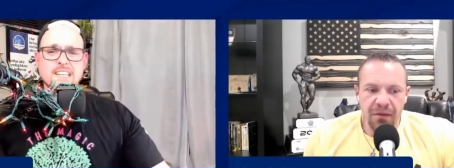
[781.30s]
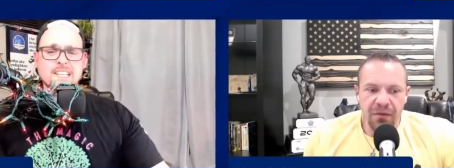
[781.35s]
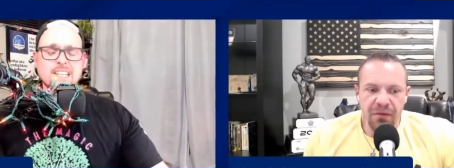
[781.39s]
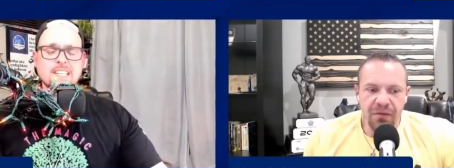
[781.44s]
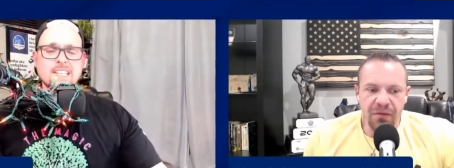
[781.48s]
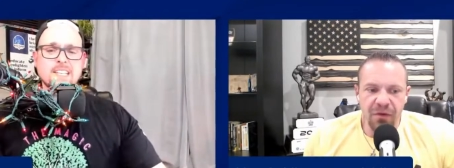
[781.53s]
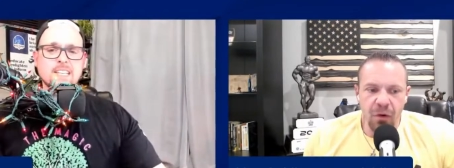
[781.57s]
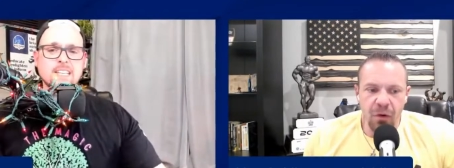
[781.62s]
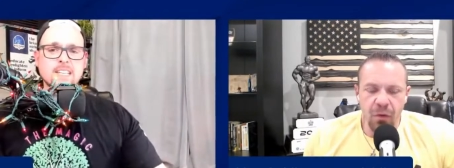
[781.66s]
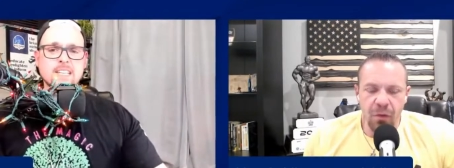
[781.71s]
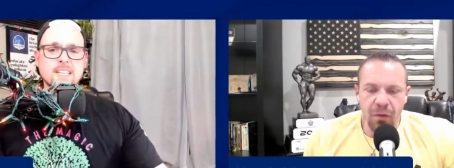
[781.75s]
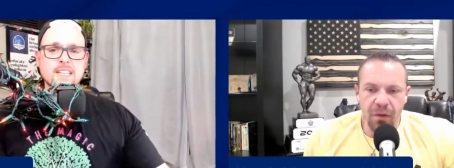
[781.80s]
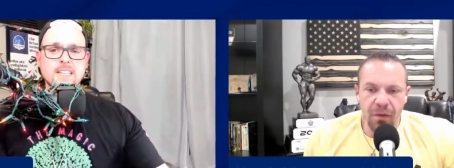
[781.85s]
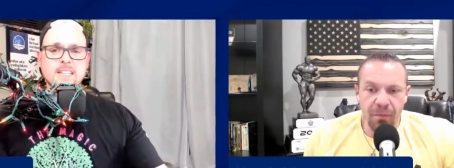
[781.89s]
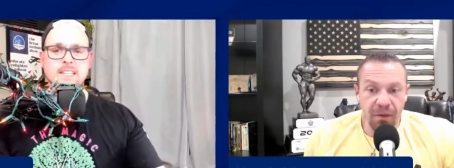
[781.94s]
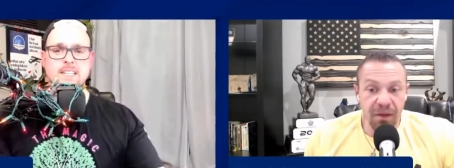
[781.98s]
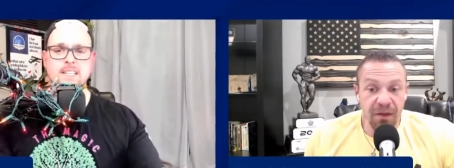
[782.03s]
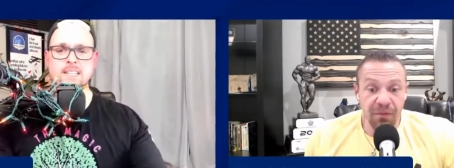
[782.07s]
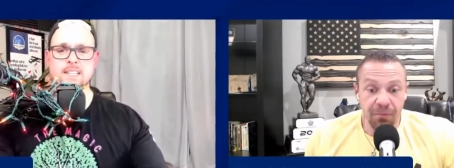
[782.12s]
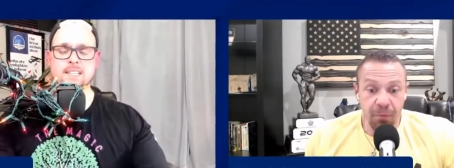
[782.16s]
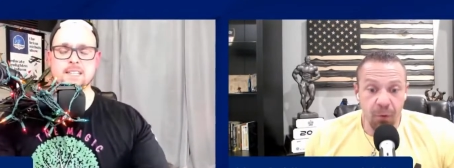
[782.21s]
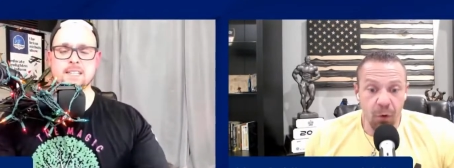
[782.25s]
Speaker 1: So
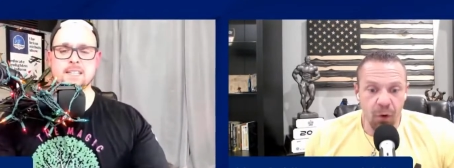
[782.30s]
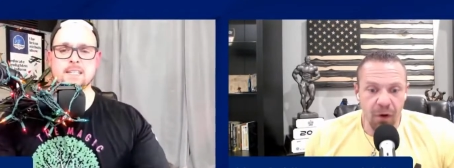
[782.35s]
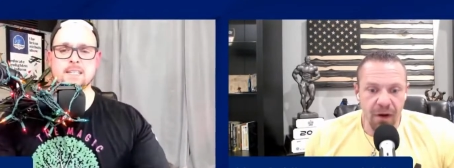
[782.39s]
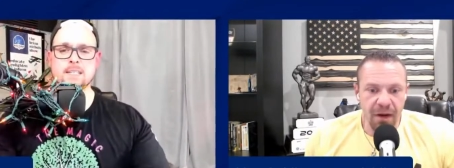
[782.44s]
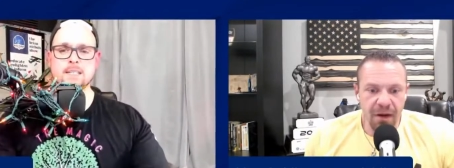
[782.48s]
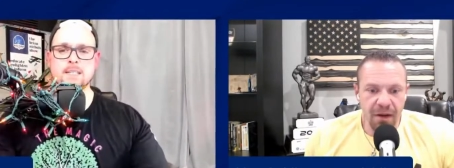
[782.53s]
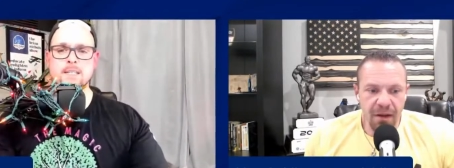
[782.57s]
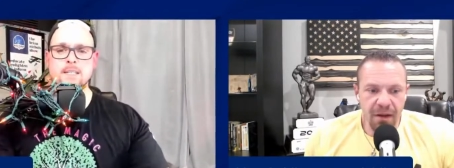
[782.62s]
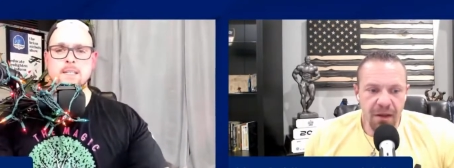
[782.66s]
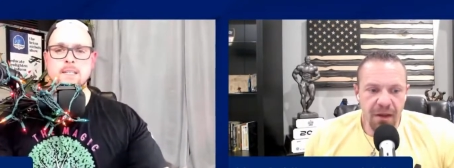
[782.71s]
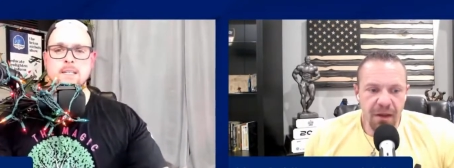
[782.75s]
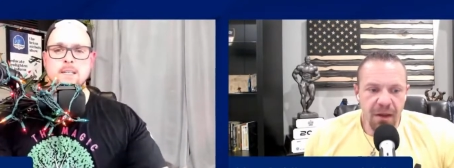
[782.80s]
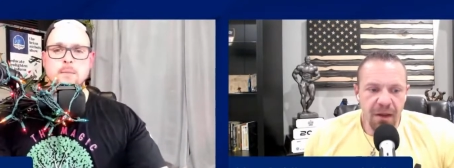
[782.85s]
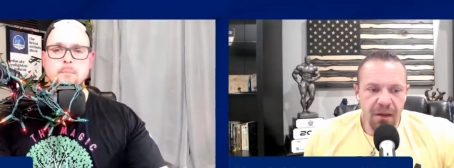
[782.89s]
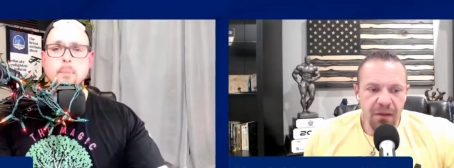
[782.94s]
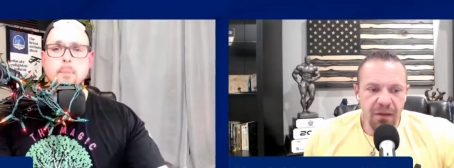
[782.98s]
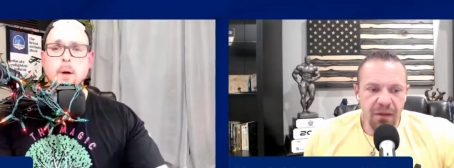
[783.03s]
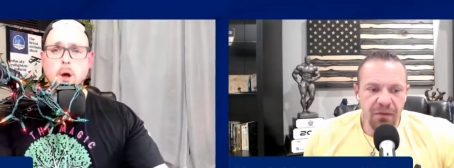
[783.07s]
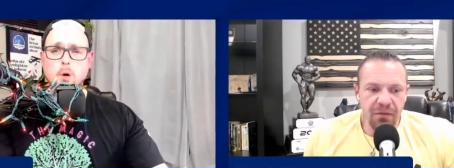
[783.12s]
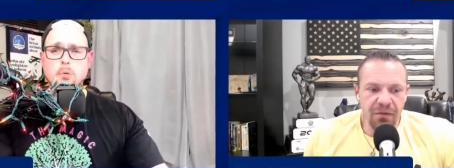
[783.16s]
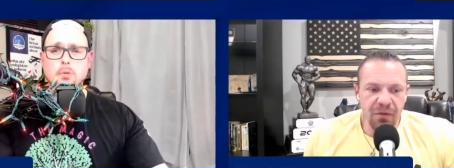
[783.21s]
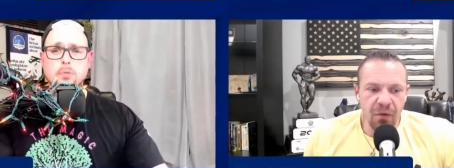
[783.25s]
he's boring.
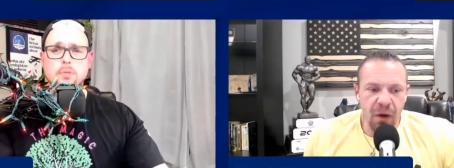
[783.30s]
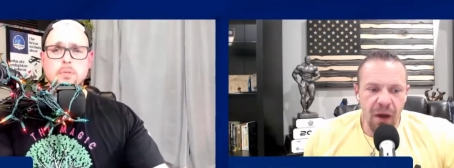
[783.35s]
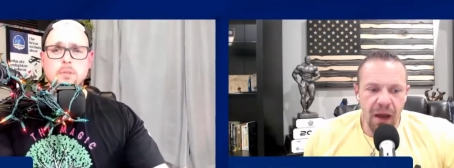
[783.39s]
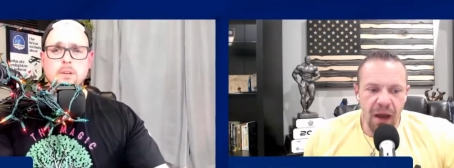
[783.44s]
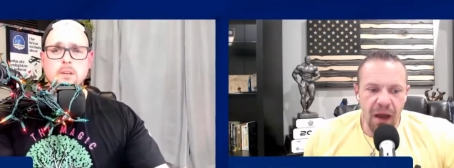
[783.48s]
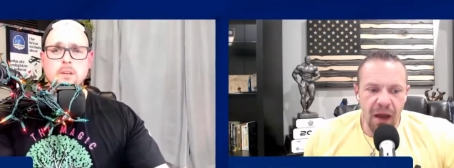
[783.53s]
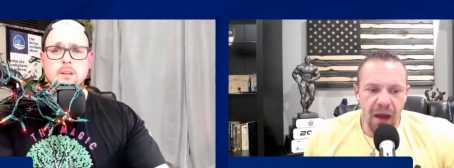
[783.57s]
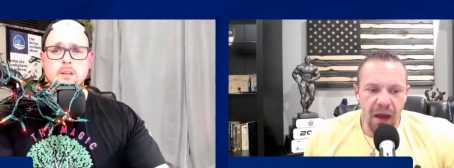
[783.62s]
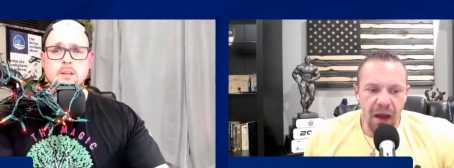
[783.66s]
Both. So I,